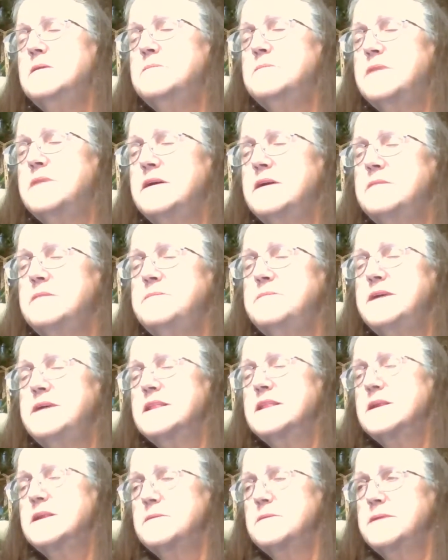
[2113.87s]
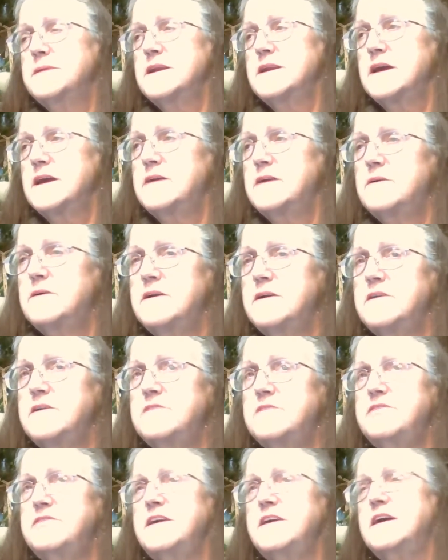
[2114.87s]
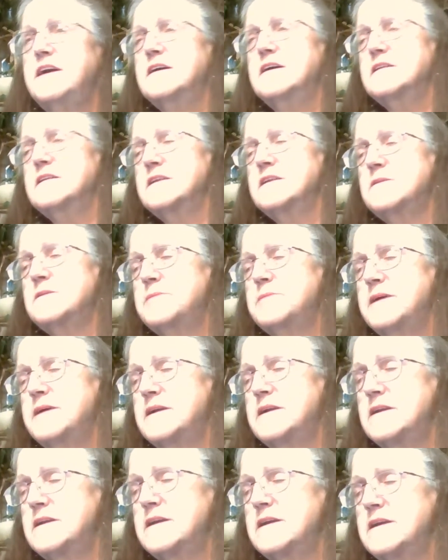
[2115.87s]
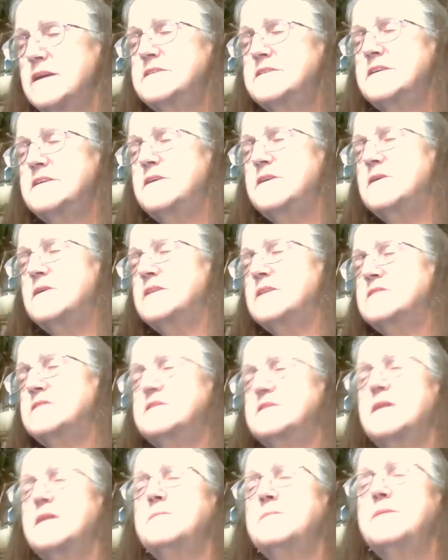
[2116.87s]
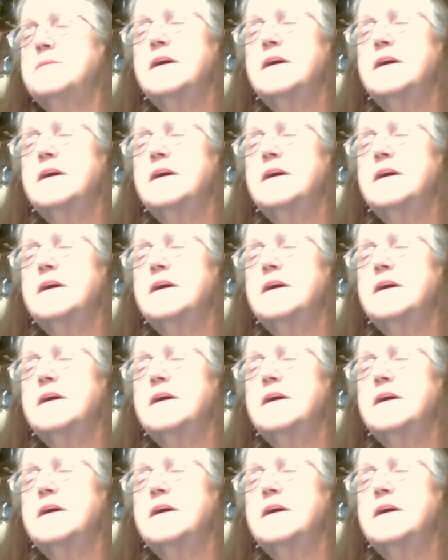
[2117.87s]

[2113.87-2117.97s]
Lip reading: But be a little bit lighter on your feet, a little bit less on your instep,